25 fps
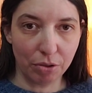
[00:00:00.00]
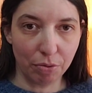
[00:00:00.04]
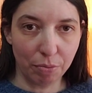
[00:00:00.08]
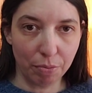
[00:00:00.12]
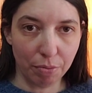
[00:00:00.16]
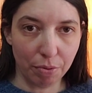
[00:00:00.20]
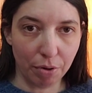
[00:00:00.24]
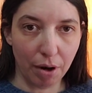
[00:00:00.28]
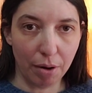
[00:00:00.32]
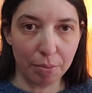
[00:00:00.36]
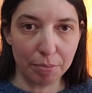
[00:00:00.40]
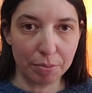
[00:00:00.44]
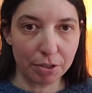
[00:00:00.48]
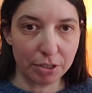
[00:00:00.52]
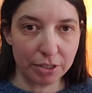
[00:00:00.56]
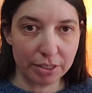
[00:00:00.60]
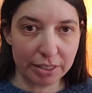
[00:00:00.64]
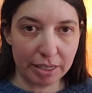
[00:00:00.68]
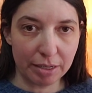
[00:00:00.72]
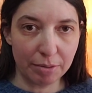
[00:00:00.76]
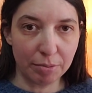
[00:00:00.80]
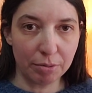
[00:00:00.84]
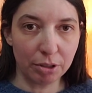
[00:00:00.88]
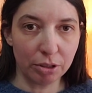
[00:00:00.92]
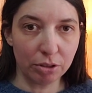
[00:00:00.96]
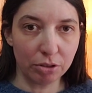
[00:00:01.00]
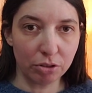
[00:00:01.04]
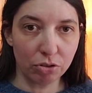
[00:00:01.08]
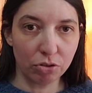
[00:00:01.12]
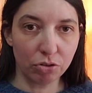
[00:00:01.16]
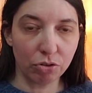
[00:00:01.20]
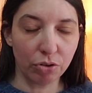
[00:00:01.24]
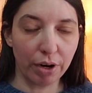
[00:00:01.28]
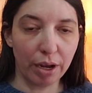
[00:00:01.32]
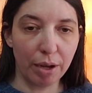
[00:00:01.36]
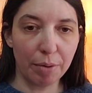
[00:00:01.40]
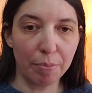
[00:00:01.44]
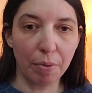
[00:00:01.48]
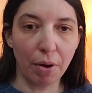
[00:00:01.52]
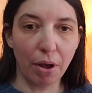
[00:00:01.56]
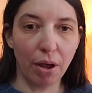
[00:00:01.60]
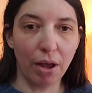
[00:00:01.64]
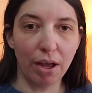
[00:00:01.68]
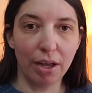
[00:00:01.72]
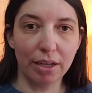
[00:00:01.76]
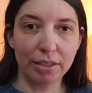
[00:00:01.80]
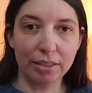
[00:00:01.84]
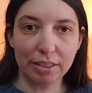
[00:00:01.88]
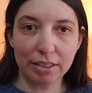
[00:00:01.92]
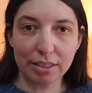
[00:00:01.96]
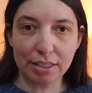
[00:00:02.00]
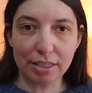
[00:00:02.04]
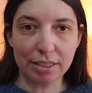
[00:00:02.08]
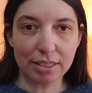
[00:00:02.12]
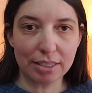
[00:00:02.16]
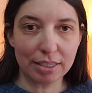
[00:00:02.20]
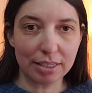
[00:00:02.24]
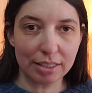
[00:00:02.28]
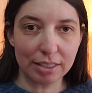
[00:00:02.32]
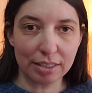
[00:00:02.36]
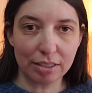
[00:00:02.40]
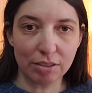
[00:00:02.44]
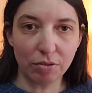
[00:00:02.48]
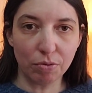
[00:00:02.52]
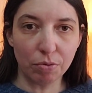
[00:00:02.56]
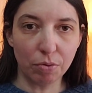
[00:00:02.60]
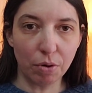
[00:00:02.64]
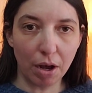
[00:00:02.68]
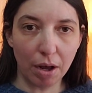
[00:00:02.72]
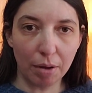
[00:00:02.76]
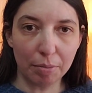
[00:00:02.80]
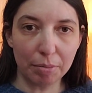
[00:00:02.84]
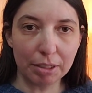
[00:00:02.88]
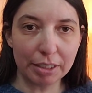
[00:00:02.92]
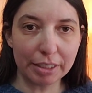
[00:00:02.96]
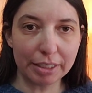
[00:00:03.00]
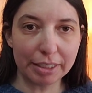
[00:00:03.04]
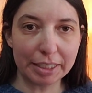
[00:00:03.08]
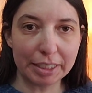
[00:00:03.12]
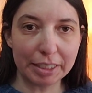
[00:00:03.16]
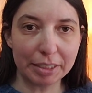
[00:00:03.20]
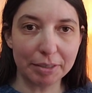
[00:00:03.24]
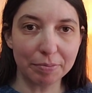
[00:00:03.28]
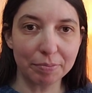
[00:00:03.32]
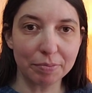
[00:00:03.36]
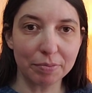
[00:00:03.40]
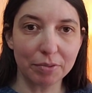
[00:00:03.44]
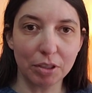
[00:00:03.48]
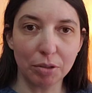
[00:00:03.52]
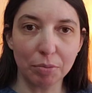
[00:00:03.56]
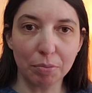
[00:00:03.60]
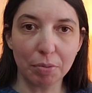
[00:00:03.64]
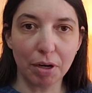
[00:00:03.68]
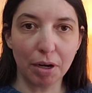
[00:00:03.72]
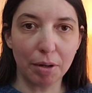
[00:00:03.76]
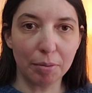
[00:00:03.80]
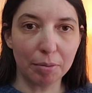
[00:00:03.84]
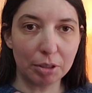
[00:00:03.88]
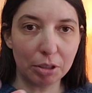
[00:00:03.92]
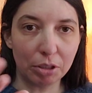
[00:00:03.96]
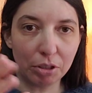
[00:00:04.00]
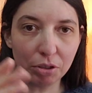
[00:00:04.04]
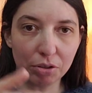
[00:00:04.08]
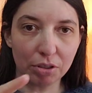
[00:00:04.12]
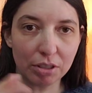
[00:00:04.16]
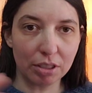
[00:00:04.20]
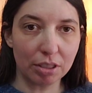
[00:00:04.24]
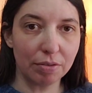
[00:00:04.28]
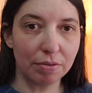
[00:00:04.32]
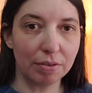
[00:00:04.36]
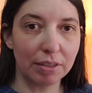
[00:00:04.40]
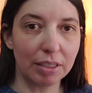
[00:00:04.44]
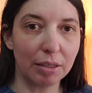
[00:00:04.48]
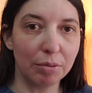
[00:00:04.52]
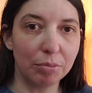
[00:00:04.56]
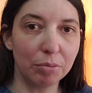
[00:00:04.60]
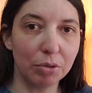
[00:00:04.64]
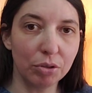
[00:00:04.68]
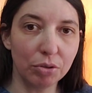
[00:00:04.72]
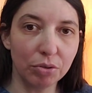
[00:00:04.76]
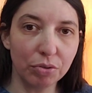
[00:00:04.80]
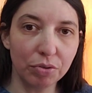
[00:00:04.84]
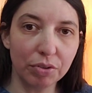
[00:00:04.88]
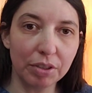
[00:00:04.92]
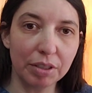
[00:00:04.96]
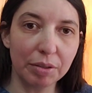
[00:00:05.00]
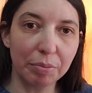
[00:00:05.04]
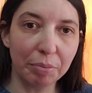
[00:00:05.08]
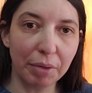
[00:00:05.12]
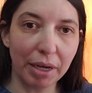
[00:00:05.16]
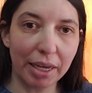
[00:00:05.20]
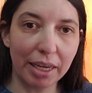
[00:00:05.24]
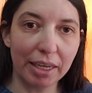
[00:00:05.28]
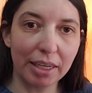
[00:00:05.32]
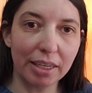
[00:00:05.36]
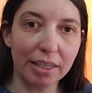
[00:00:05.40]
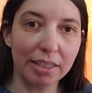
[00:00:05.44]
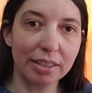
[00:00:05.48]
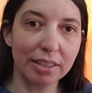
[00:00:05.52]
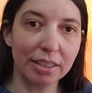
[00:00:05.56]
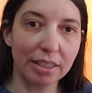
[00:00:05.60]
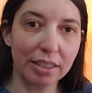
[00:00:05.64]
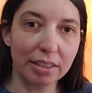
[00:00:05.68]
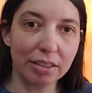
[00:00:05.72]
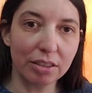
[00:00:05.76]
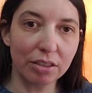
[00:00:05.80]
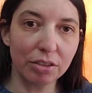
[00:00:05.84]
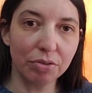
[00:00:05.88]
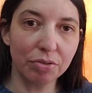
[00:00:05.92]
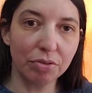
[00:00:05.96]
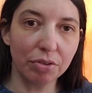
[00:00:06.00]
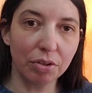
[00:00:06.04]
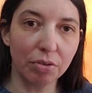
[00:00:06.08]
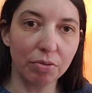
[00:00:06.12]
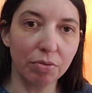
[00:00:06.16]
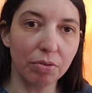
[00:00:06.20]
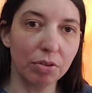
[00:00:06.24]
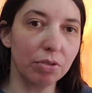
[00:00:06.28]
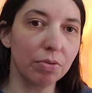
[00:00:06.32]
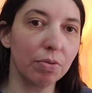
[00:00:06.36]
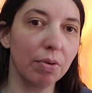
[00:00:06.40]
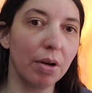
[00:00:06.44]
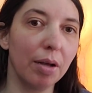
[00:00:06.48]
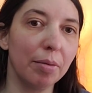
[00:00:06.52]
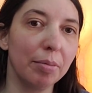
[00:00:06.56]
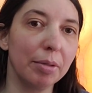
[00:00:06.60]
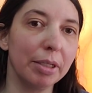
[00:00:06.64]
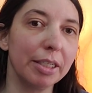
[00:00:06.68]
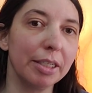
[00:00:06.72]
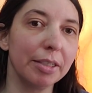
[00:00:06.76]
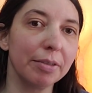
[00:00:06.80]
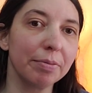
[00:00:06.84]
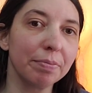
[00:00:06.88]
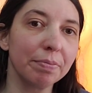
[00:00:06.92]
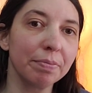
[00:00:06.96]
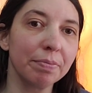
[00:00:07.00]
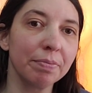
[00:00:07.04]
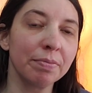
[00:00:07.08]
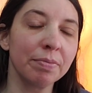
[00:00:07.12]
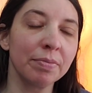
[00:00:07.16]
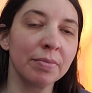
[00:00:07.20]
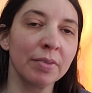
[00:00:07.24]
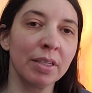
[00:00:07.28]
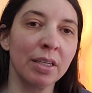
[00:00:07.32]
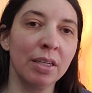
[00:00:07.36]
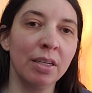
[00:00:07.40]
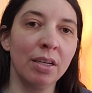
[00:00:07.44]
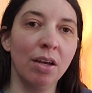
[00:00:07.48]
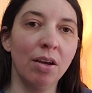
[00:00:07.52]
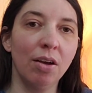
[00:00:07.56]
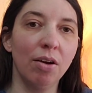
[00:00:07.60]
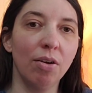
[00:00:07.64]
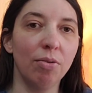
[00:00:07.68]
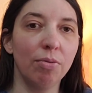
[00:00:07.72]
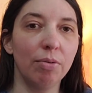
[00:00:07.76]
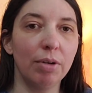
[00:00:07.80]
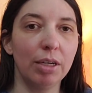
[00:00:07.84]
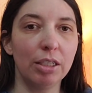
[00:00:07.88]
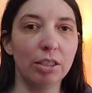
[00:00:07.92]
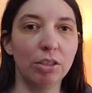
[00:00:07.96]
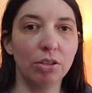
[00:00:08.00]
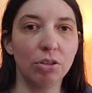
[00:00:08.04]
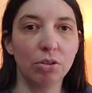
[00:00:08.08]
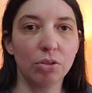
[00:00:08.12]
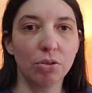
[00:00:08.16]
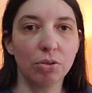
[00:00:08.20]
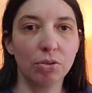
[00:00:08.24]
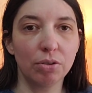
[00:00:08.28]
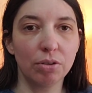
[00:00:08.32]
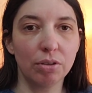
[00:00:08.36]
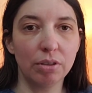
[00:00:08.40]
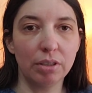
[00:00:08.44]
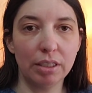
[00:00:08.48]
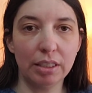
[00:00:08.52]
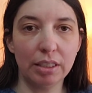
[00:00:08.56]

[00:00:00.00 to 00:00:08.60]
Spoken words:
proper stable tripod. This is a little wobbly. You probably noticed when I moved the mic that the phone was wobbling. When you're